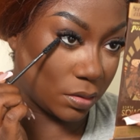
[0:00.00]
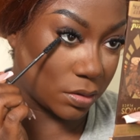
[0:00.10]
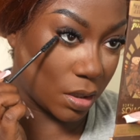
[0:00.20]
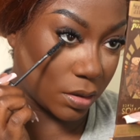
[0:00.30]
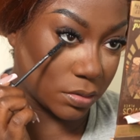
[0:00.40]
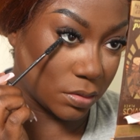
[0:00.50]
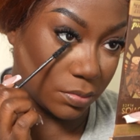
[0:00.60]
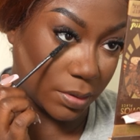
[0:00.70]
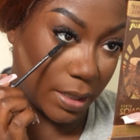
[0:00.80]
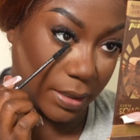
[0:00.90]
talked to,
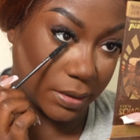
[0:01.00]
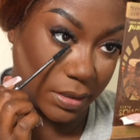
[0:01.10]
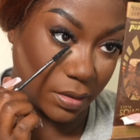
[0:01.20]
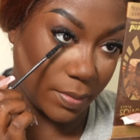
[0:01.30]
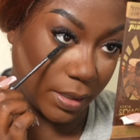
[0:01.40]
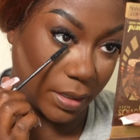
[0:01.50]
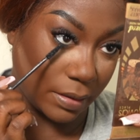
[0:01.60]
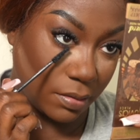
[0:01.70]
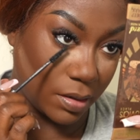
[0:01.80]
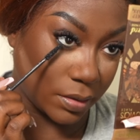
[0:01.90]
but I guess everybody got
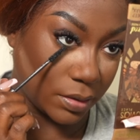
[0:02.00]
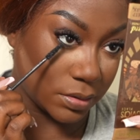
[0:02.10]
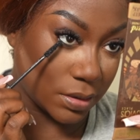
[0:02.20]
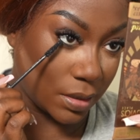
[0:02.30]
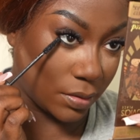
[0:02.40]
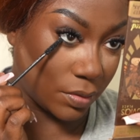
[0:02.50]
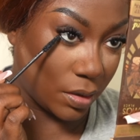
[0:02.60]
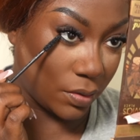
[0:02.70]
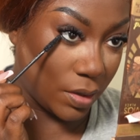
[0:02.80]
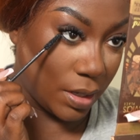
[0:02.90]
an audience. I don't
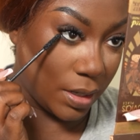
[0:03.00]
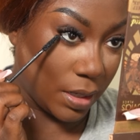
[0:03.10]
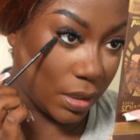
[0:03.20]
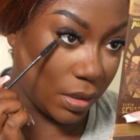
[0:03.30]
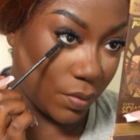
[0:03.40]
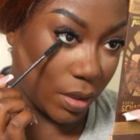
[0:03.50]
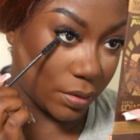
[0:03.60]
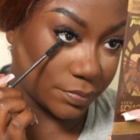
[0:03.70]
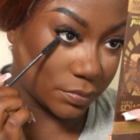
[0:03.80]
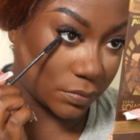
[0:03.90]
know.
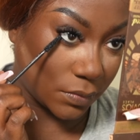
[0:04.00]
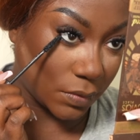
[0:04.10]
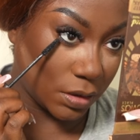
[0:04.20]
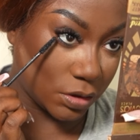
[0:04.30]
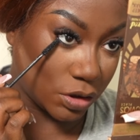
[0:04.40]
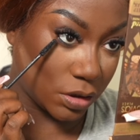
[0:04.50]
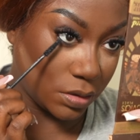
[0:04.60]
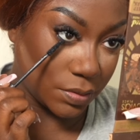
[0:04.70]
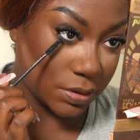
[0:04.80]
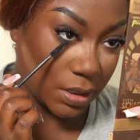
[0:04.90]
Anyway, she
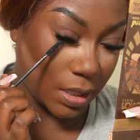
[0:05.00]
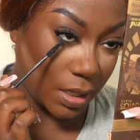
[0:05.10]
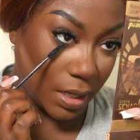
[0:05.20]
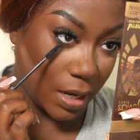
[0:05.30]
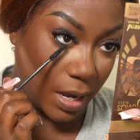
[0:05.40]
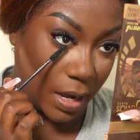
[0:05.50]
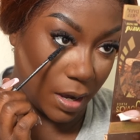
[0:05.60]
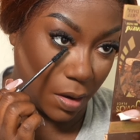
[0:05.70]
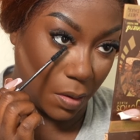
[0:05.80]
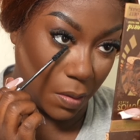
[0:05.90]
was saying
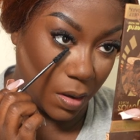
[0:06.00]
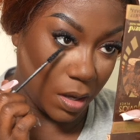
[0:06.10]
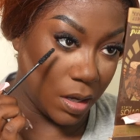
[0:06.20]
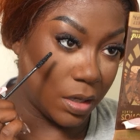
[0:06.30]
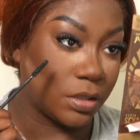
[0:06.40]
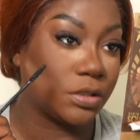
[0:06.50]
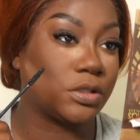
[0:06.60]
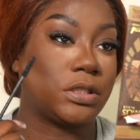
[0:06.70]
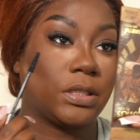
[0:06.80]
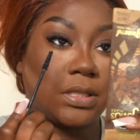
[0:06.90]
how
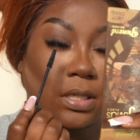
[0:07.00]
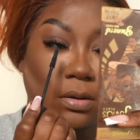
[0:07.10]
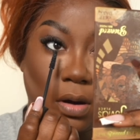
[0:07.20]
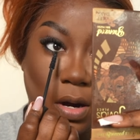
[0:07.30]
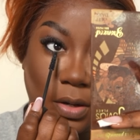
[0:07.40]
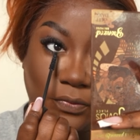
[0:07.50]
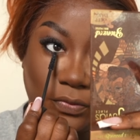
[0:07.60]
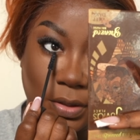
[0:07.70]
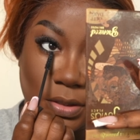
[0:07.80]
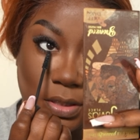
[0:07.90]
she tell all her
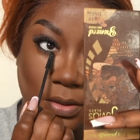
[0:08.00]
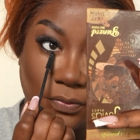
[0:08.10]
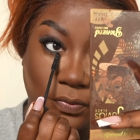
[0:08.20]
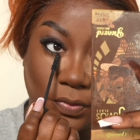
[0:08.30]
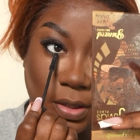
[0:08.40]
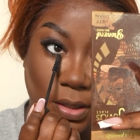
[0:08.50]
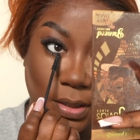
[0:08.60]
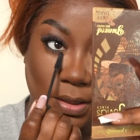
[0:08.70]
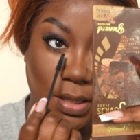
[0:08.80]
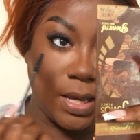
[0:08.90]
friends up
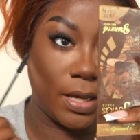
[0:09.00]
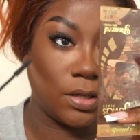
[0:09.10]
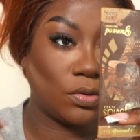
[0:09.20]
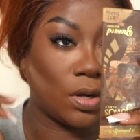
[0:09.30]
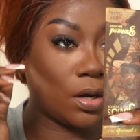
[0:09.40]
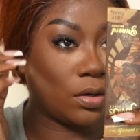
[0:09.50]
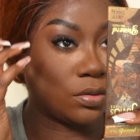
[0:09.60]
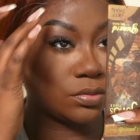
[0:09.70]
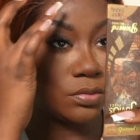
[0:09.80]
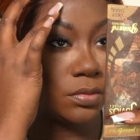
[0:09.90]
front that you
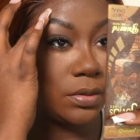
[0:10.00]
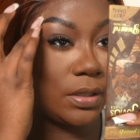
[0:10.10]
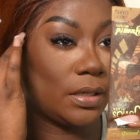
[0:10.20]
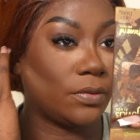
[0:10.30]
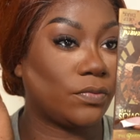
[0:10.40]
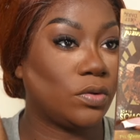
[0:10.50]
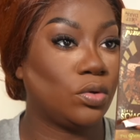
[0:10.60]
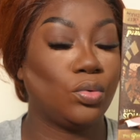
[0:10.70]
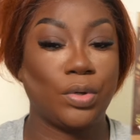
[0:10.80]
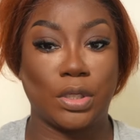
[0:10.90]
know if
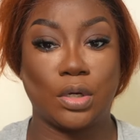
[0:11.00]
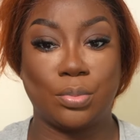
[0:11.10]
you and your